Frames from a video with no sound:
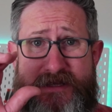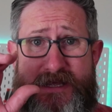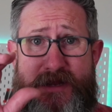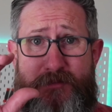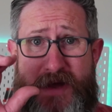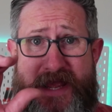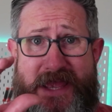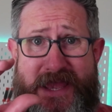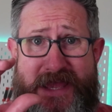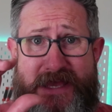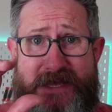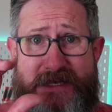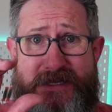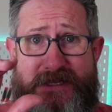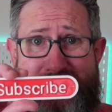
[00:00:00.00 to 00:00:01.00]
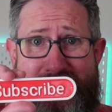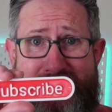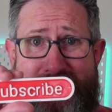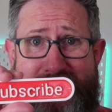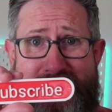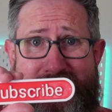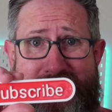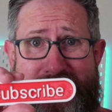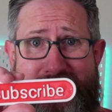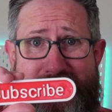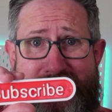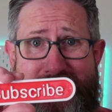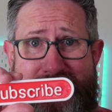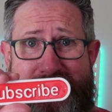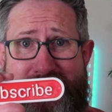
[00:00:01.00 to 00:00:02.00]
in my hand.
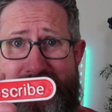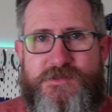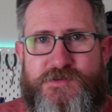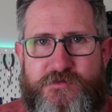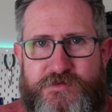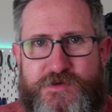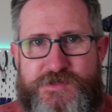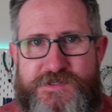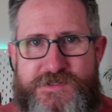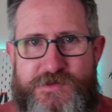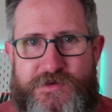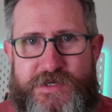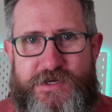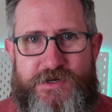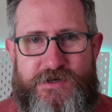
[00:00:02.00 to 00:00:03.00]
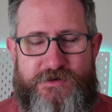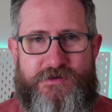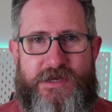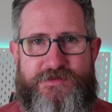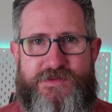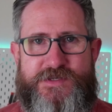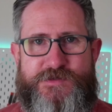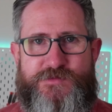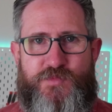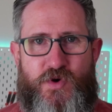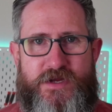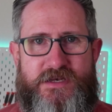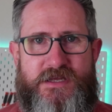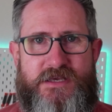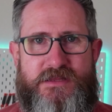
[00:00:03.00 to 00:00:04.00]
So if you're still here at this
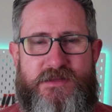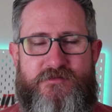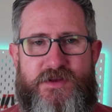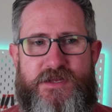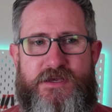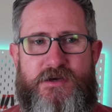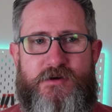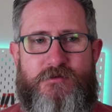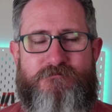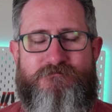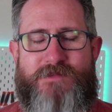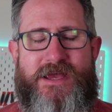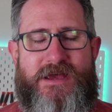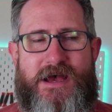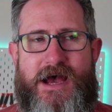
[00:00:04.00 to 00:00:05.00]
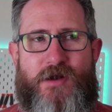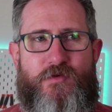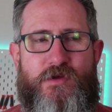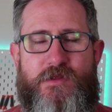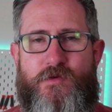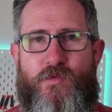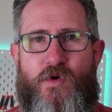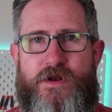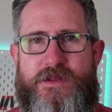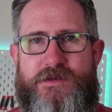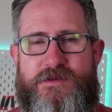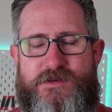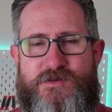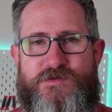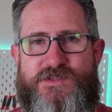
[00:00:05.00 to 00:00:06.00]
point in the video, I really wanted
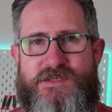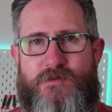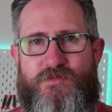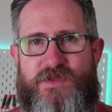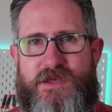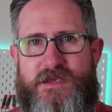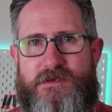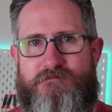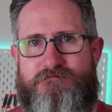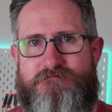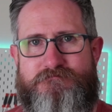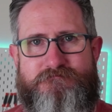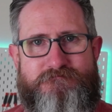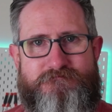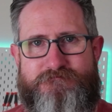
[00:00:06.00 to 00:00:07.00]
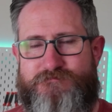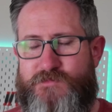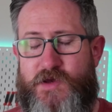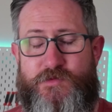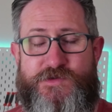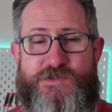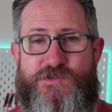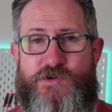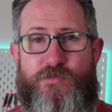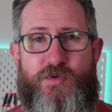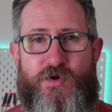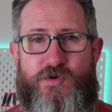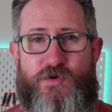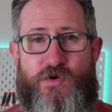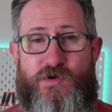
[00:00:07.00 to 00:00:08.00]
to do something that was
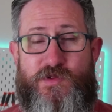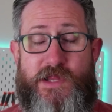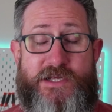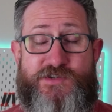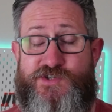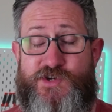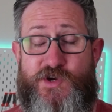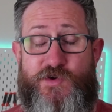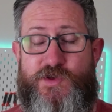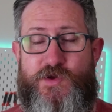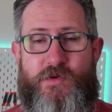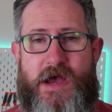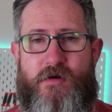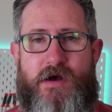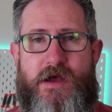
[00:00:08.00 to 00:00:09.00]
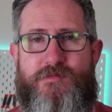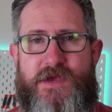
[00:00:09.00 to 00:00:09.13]
super cool, like show you how I